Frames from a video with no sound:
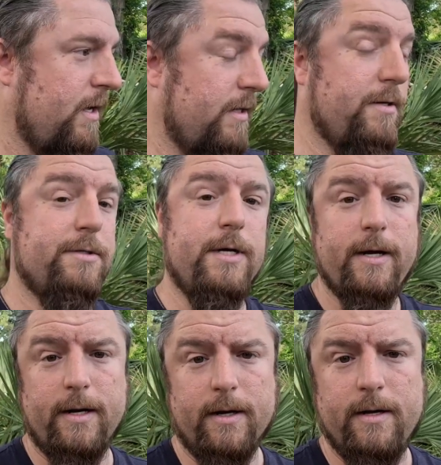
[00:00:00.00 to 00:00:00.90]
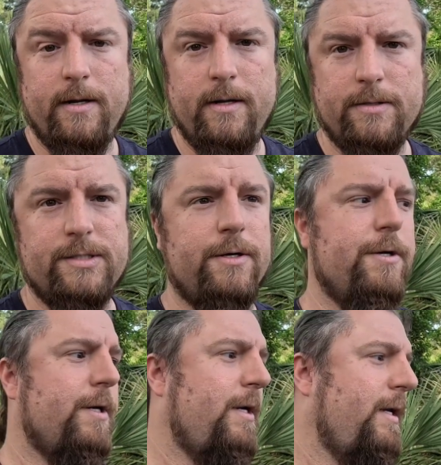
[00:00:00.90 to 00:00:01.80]
a little darker. So
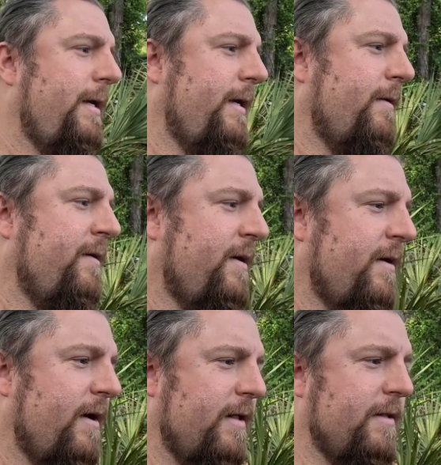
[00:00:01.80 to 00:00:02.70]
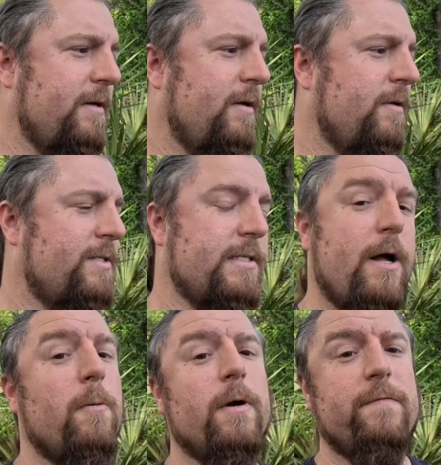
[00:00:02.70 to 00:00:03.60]
you're gonna need a little
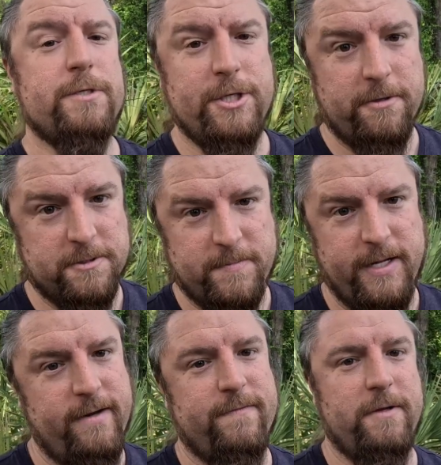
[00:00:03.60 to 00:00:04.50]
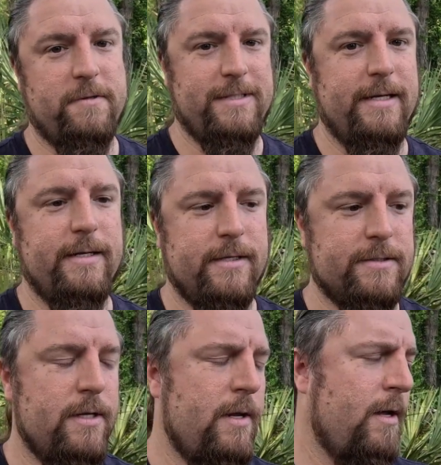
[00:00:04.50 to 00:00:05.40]
slower of a shutter speed for your settings.